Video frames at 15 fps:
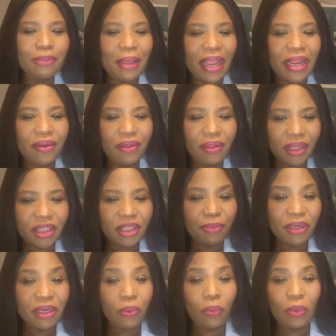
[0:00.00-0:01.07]
paying all this
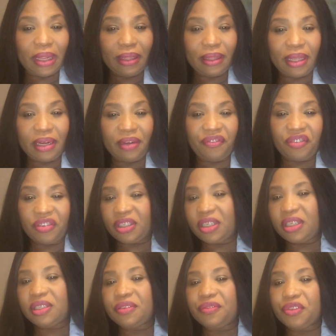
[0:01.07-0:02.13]
money one day the
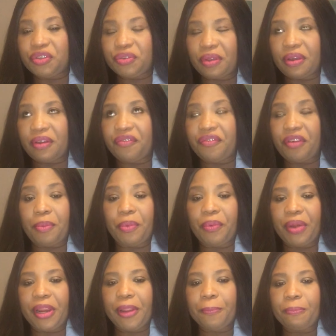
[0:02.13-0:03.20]
14th of uh,
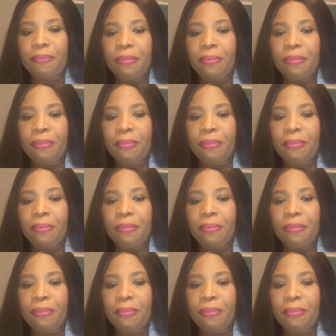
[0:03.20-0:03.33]
february